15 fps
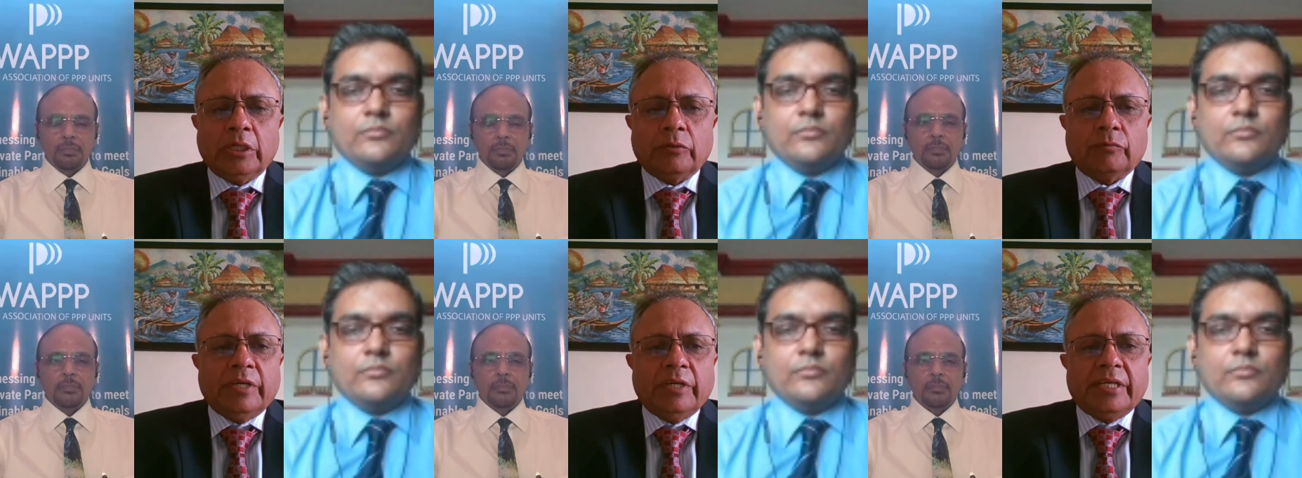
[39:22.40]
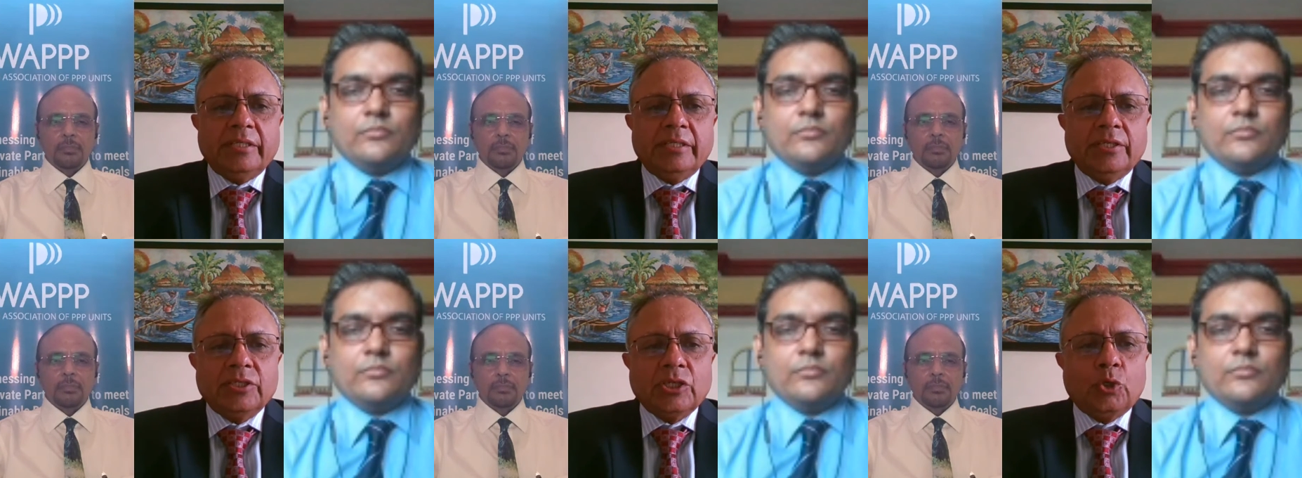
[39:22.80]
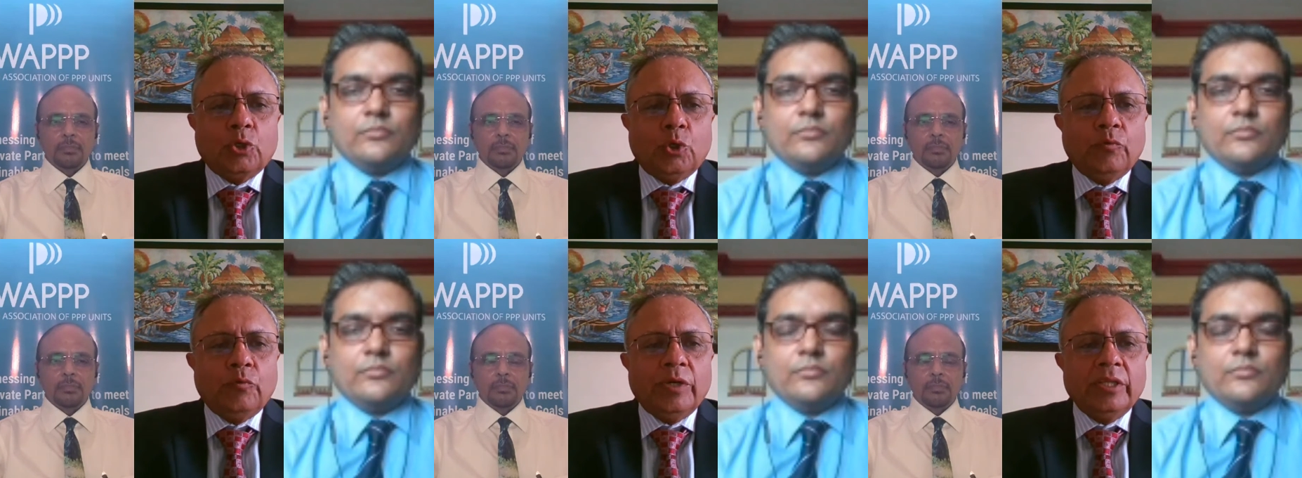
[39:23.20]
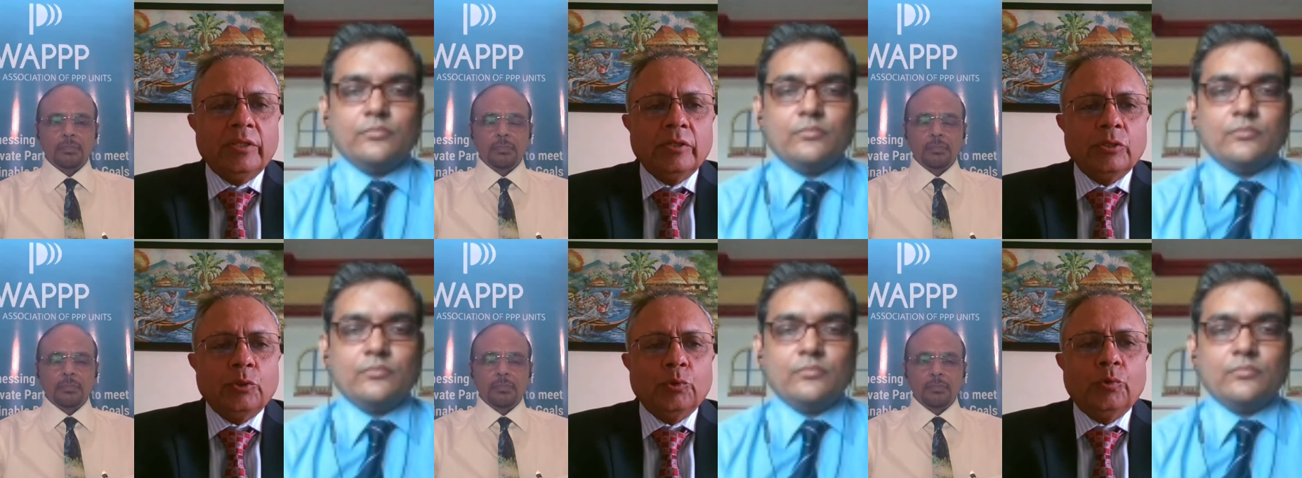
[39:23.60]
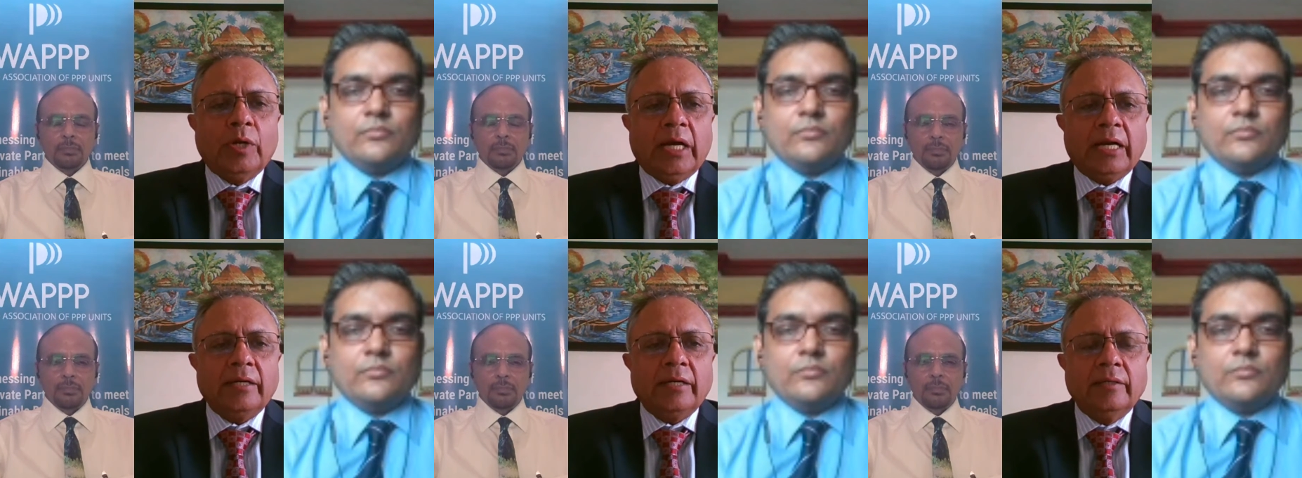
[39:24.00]
Speaker 1: 20 years ago, when you
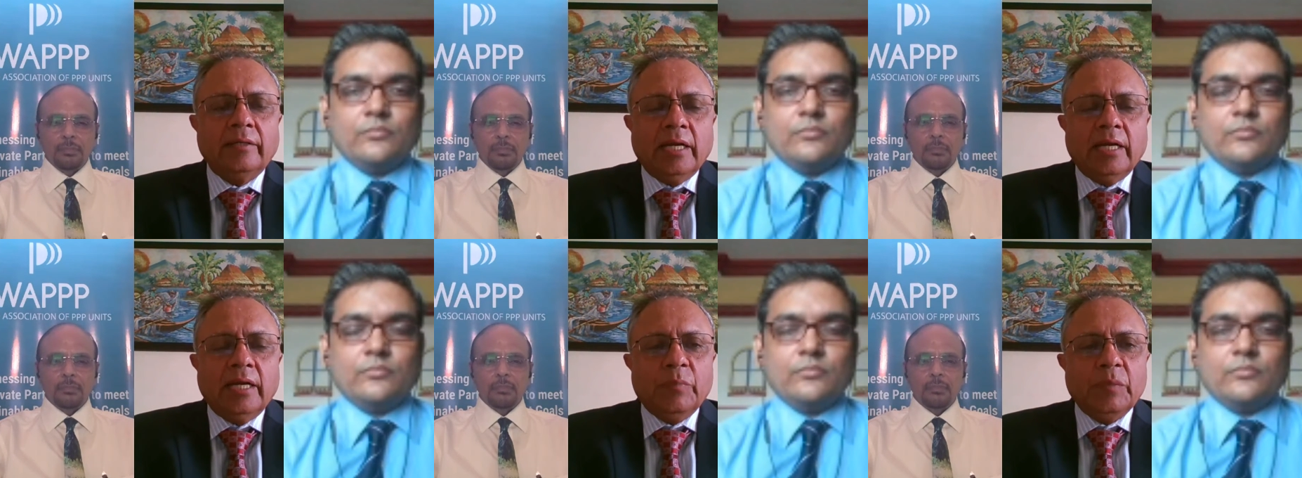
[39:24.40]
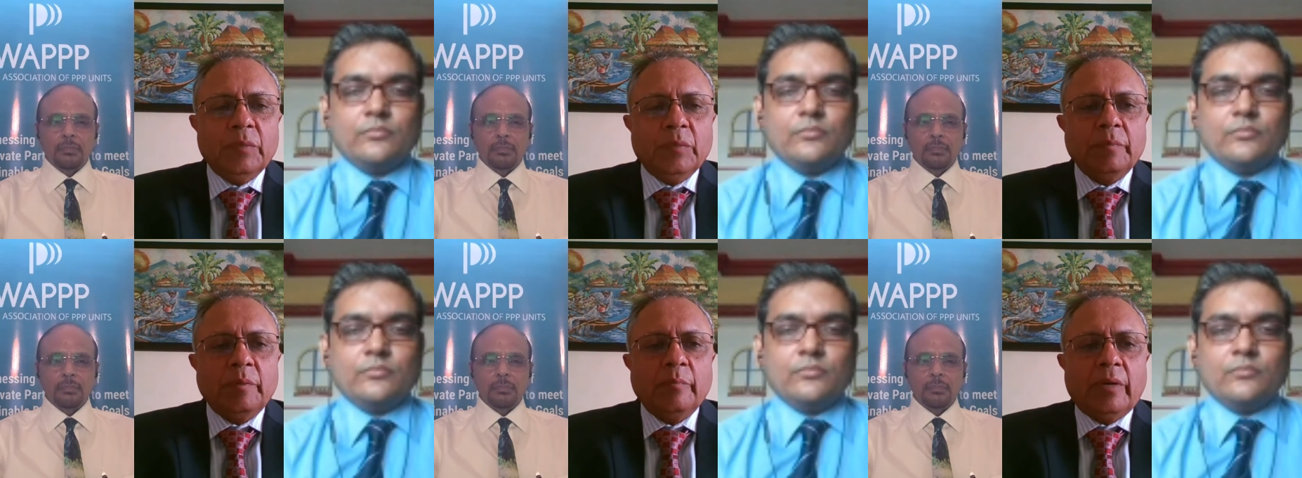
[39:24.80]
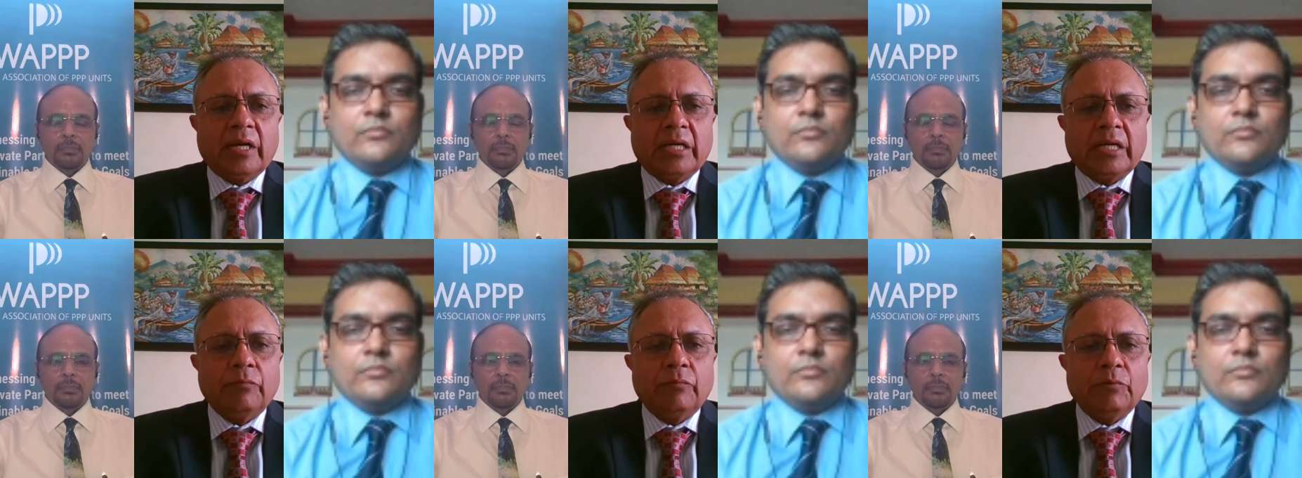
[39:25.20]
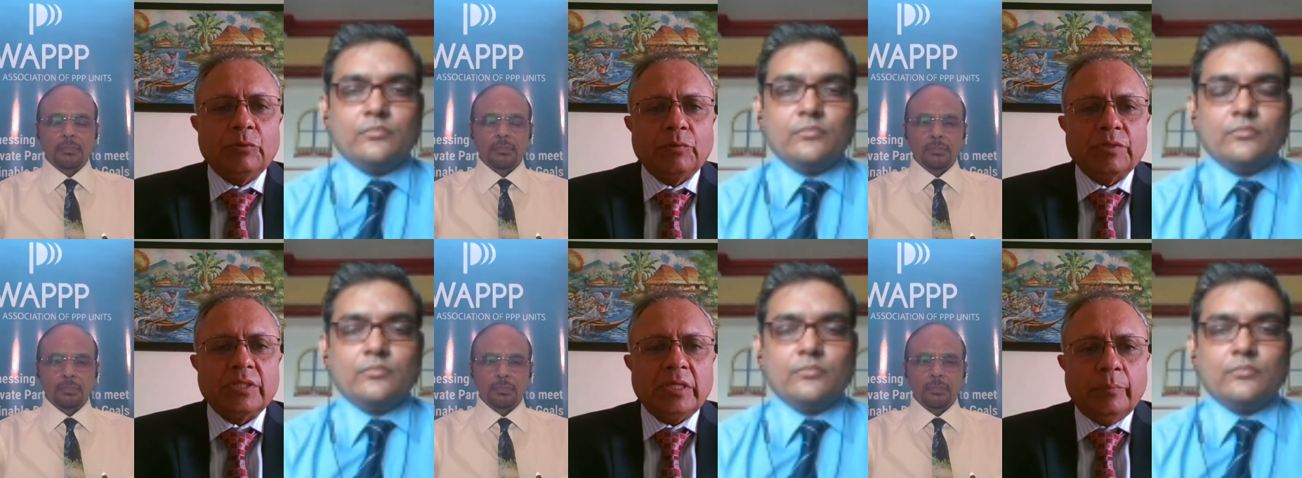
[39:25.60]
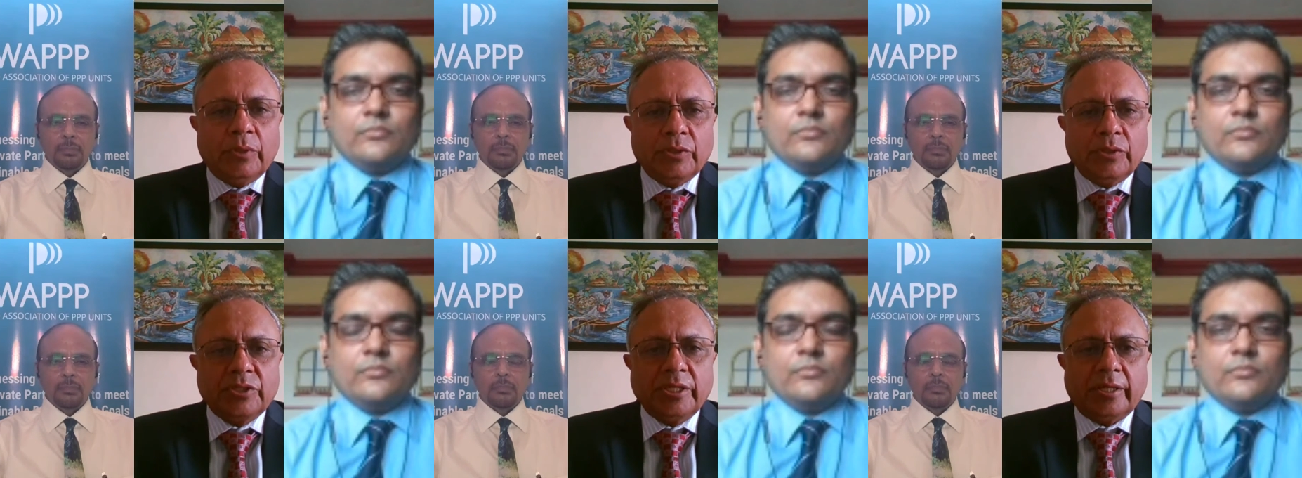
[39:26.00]
had PPP market which was
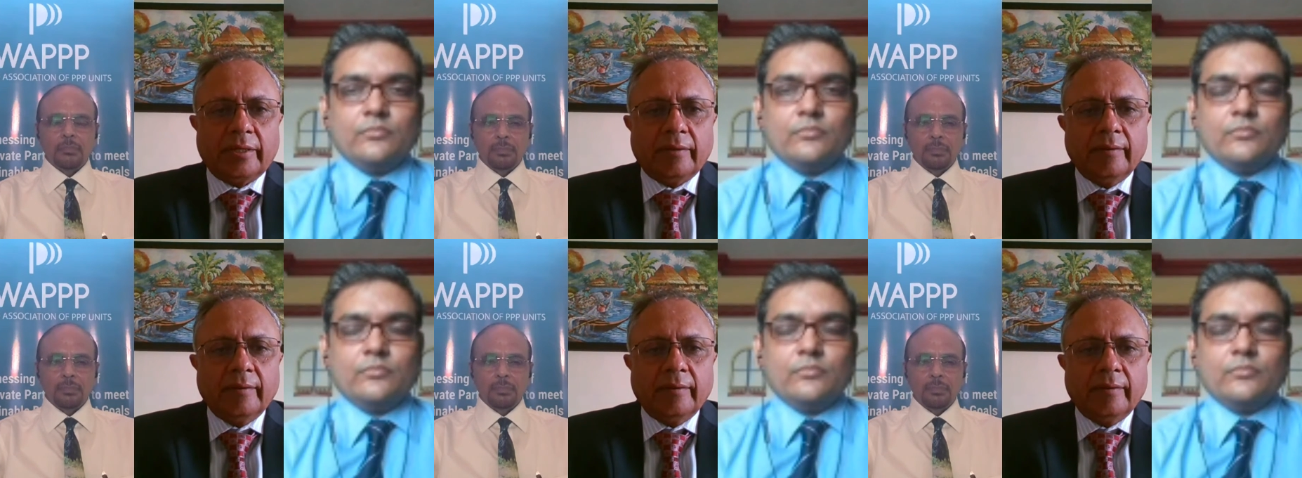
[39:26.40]
emerging,